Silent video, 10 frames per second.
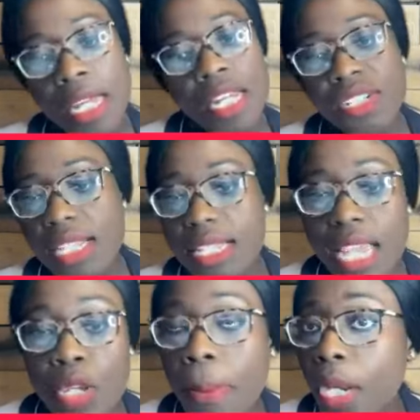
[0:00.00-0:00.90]
chances
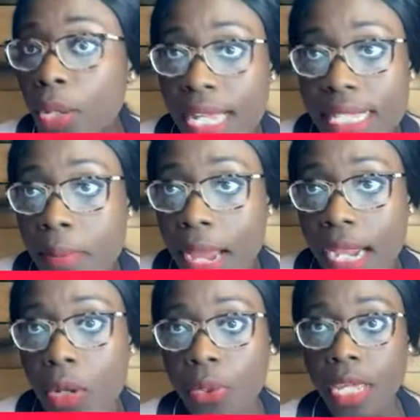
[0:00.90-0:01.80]
are you might not get it
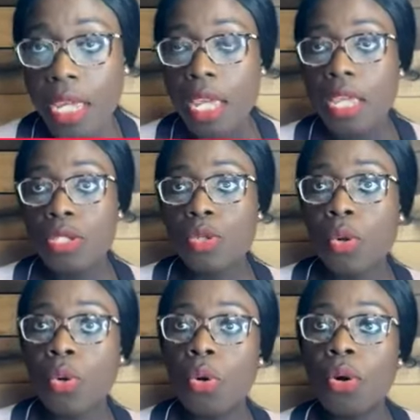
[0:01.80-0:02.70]
back. Okay,
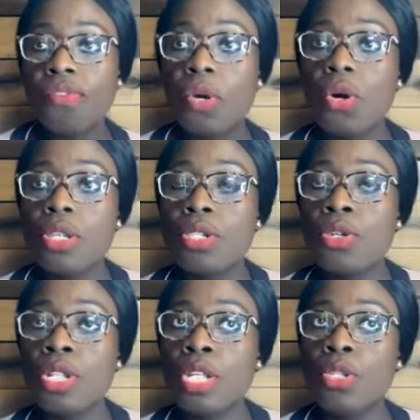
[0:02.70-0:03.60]
so of course
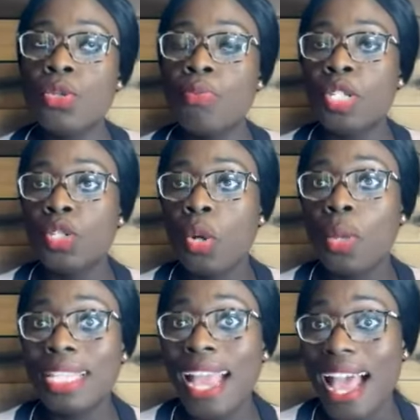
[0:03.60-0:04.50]
you need to be sure
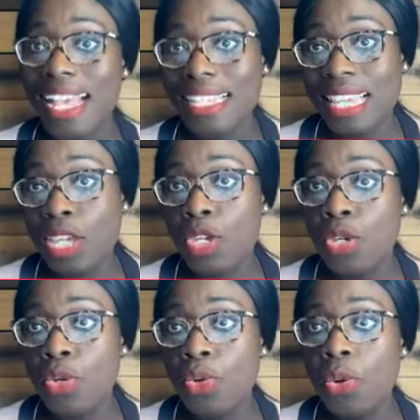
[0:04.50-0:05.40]
what they are asking
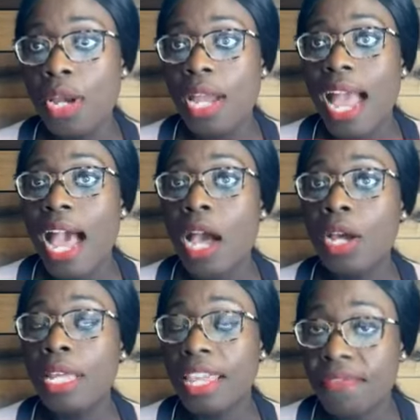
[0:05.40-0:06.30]
you.
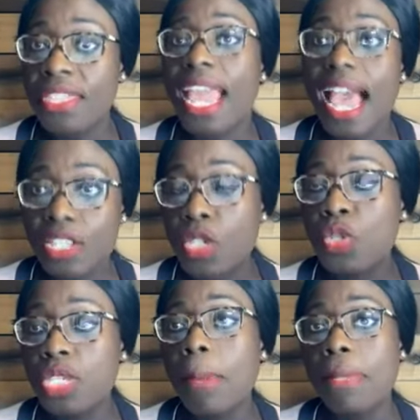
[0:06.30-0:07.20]
If they ask you
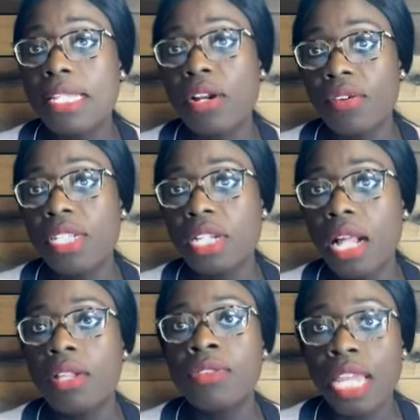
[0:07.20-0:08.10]
to submit an
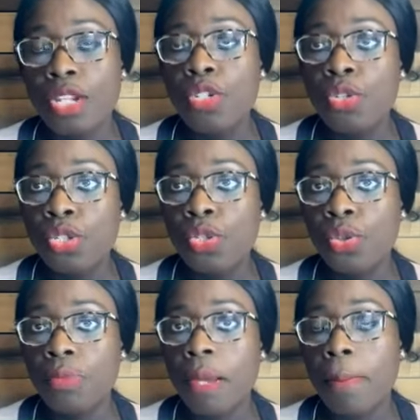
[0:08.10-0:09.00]
original, then you
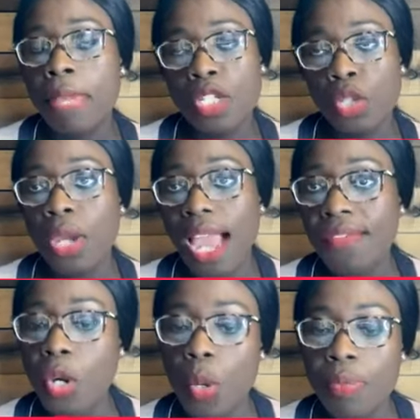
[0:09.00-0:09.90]
should, but make sure you
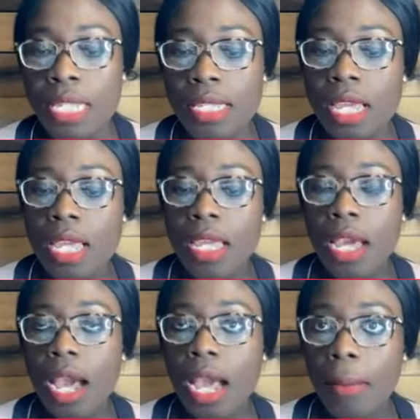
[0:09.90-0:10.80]
have copies
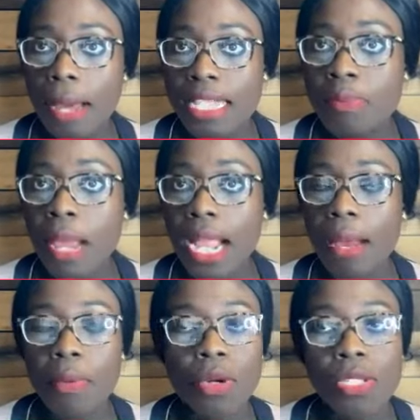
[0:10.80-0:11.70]
as
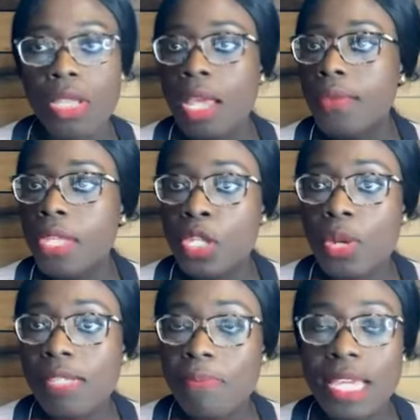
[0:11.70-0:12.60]
backup, because the
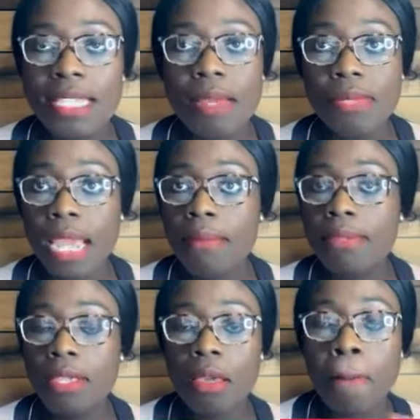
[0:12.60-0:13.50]
USPS sometimes